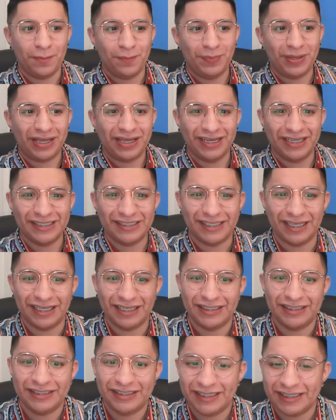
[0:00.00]
Because
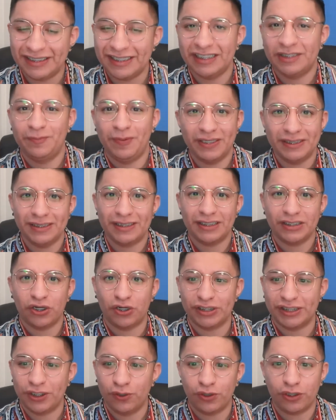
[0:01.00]
just these businesses
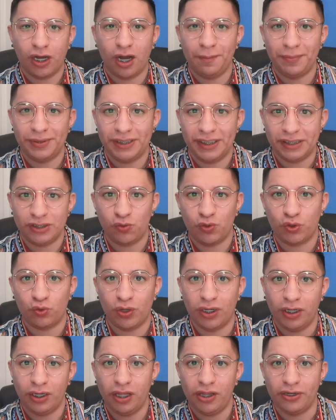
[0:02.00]
are still in competition with
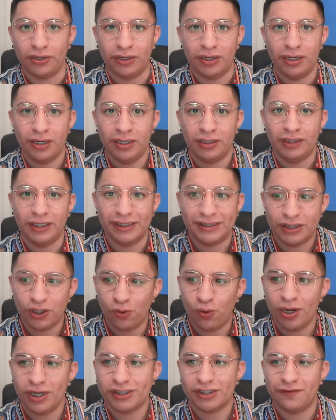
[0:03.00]
one another. They
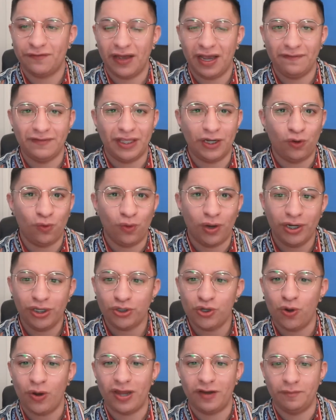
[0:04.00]
still want to survive. They don't want to
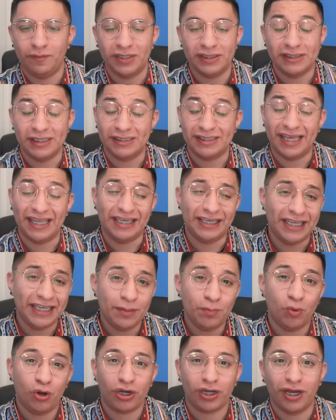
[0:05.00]
go out of business. They
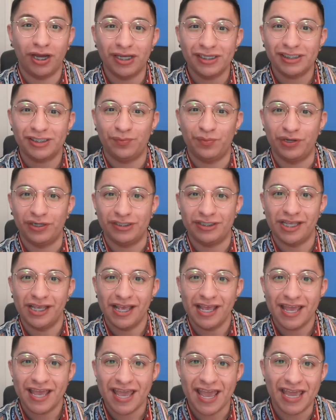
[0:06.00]
need more customers.
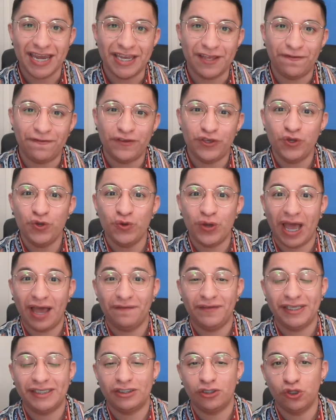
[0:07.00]
And if you
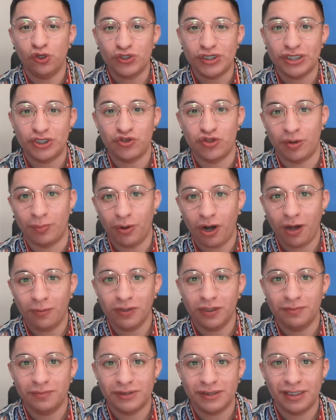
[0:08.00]
have a solution to their
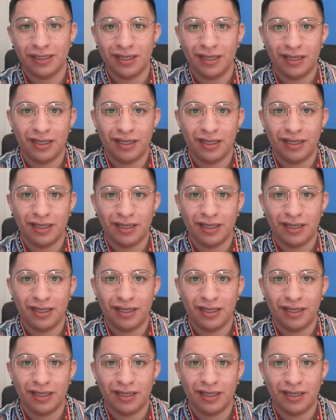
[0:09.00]
problems,